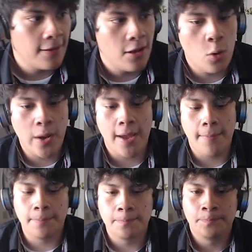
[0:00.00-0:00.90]
Okay.
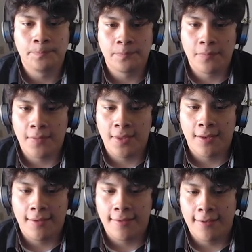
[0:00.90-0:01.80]

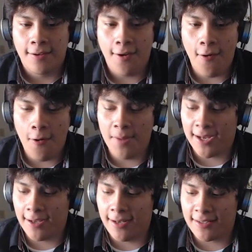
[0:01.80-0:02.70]
Oh my
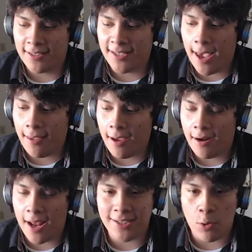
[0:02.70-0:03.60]
goodness, Inteleon
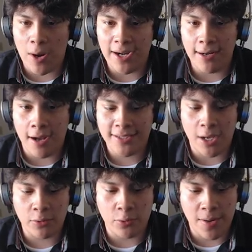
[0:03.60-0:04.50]
has already knocked
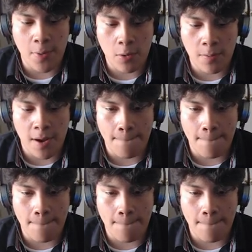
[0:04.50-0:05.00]
out three Pokemon.